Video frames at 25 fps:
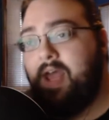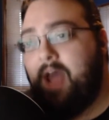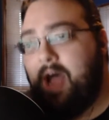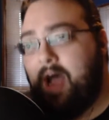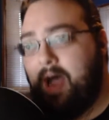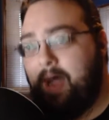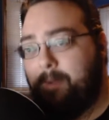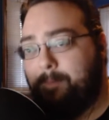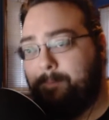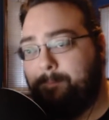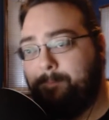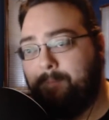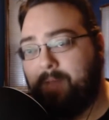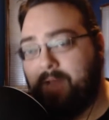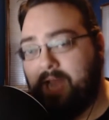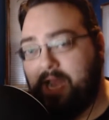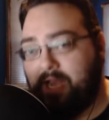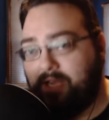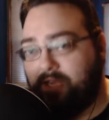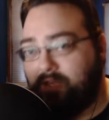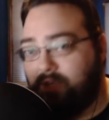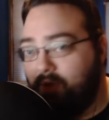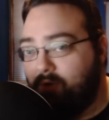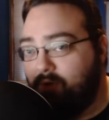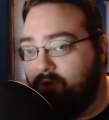But
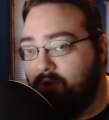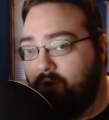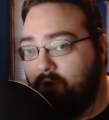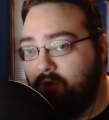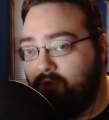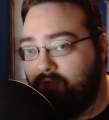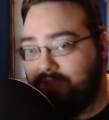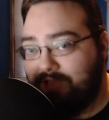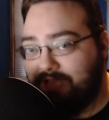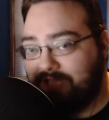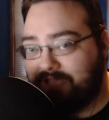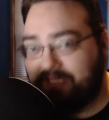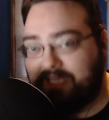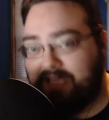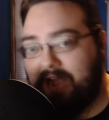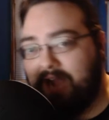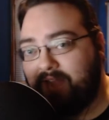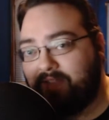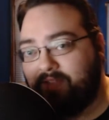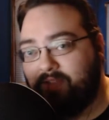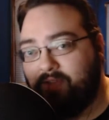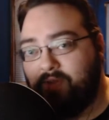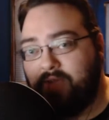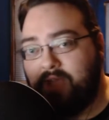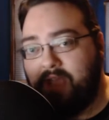I don't know the
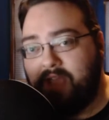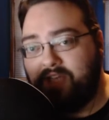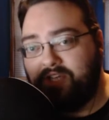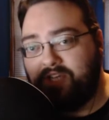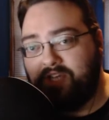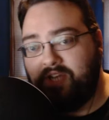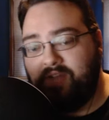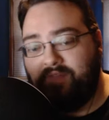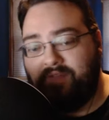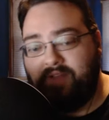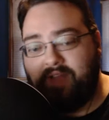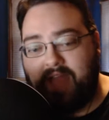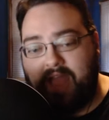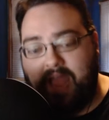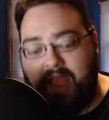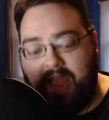exact location of it,